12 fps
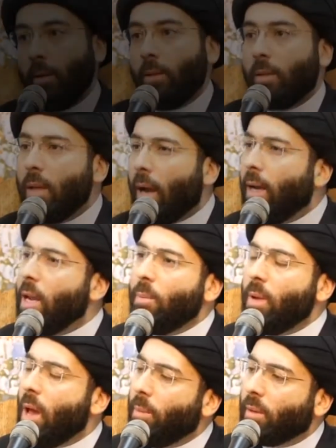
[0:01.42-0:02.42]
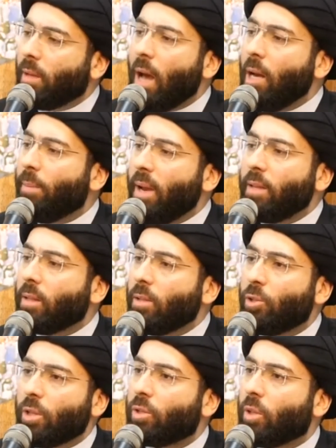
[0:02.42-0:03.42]
You see, Ali ibn Abi Talib
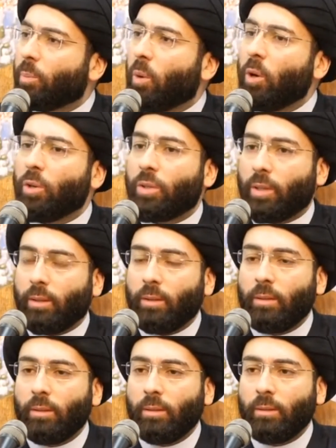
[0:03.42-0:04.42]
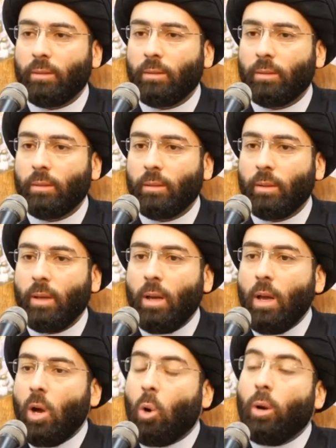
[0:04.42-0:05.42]
isn't just a person,
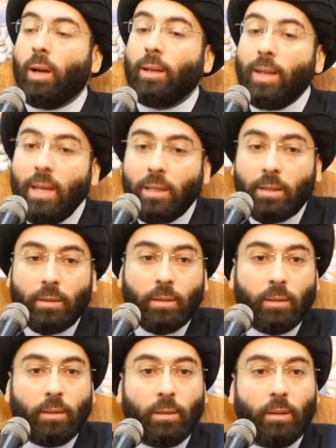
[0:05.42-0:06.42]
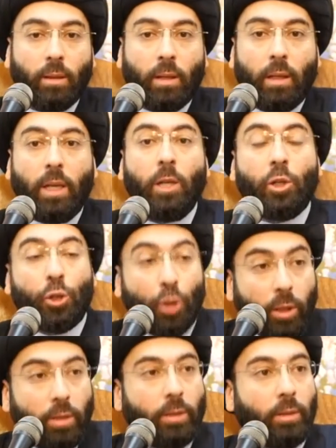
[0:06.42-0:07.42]
or at least he
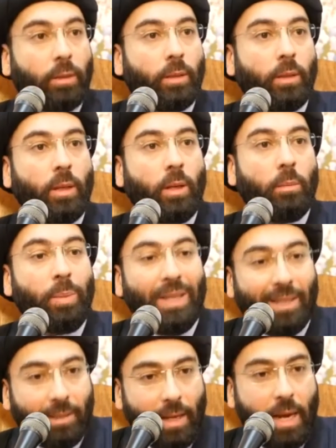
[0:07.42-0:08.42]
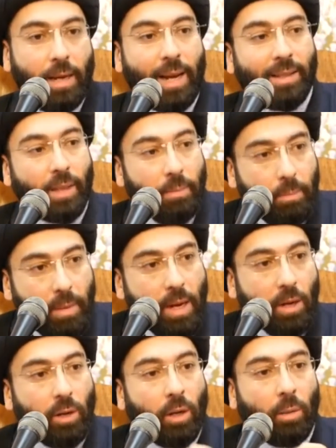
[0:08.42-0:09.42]
shouldn't be seen as a
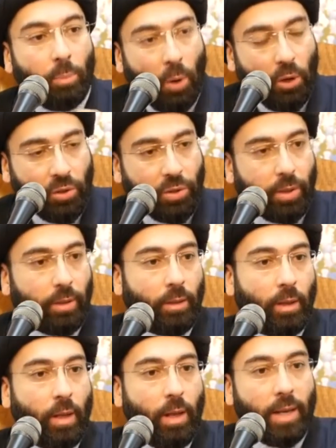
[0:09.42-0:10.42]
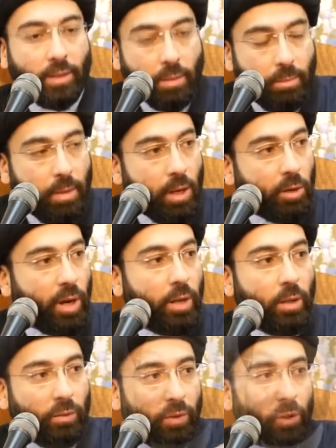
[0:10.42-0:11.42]
mere person, as a mere
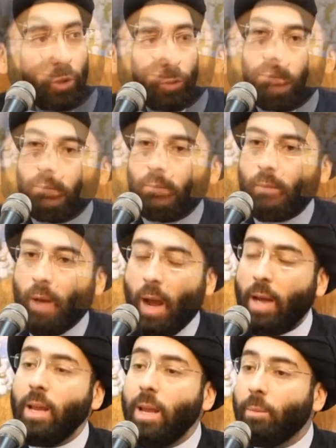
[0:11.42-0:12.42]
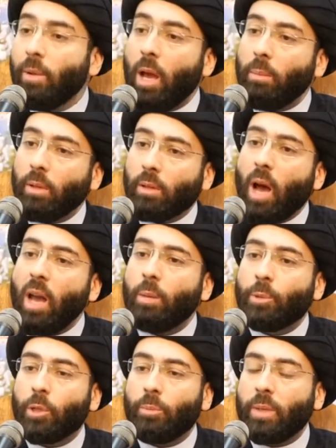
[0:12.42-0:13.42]
individual. Ali ibn Abi
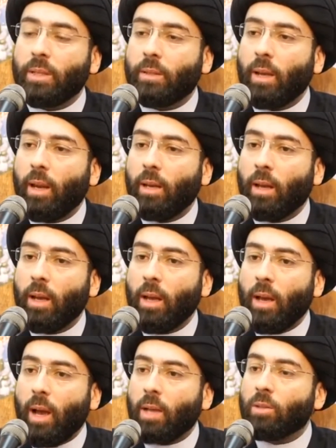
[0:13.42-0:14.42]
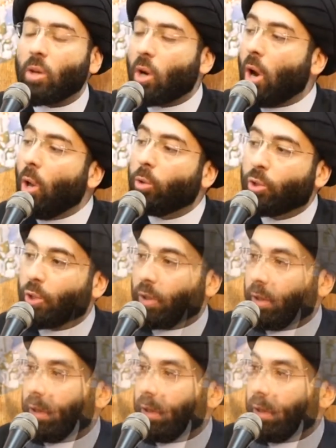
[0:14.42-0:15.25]
Talib should be seen as a culture.